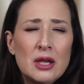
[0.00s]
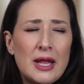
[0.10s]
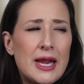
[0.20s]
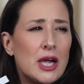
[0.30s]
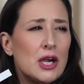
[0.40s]

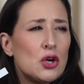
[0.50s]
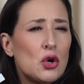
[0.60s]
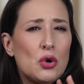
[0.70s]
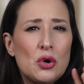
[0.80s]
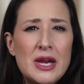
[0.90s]
like a
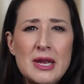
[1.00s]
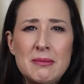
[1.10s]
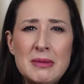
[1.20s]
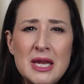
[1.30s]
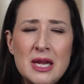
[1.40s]

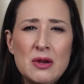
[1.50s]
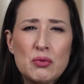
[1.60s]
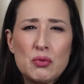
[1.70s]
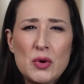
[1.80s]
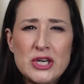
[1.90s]
creamy
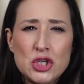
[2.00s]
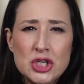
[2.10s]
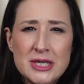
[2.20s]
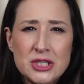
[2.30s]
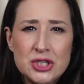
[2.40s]

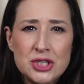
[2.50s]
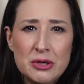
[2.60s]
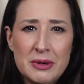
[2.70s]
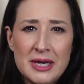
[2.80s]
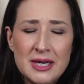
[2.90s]
richness
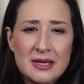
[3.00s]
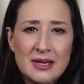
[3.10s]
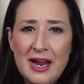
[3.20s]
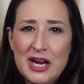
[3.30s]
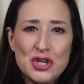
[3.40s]
to it
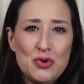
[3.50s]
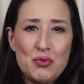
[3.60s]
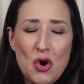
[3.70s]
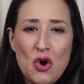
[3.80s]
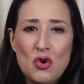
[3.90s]
and you
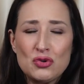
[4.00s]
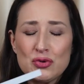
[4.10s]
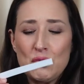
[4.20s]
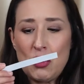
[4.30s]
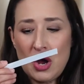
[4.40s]
won't
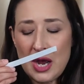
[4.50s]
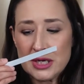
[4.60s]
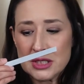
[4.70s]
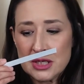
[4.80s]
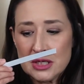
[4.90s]

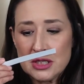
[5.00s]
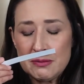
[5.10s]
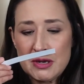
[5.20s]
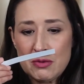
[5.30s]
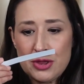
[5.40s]
want to
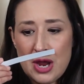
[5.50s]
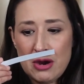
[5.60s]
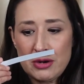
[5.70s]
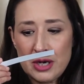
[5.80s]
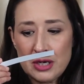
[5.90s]
be
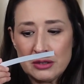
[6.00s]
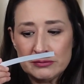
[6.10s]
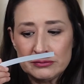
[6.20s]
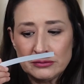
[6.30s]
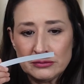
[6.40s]
without it.
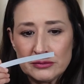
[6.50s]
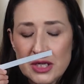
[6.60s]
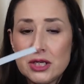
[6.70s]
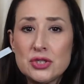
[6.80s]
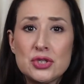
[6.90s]

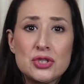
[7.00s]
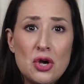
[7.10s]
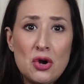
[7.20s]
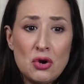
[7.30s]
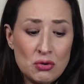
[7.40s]
It is
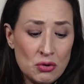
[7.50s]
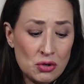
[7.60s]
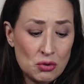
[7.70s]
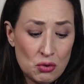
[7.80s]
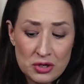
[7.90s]
so
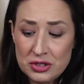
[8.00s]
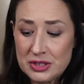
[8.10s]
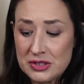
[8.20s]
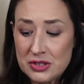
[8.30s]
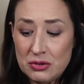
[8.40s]

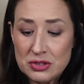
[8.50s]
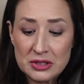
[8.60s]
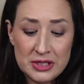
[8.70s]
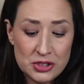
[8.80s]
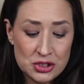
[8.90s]
gorgeous, so
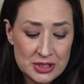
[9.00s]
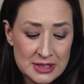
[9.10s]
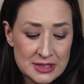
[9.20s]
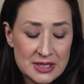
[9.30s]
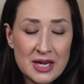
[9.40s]

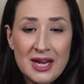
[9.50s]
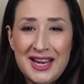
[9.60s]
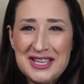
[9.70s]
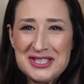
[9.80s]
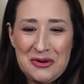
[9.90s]
delicious.
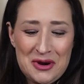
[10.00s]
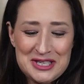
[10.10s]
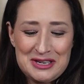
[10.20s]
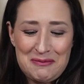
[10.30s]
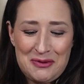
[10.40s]
It's going
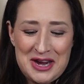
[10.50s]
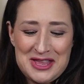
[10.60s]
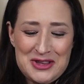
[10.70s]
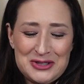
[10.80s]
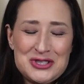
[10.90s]
to bring
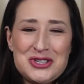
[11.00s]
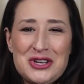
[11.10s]
those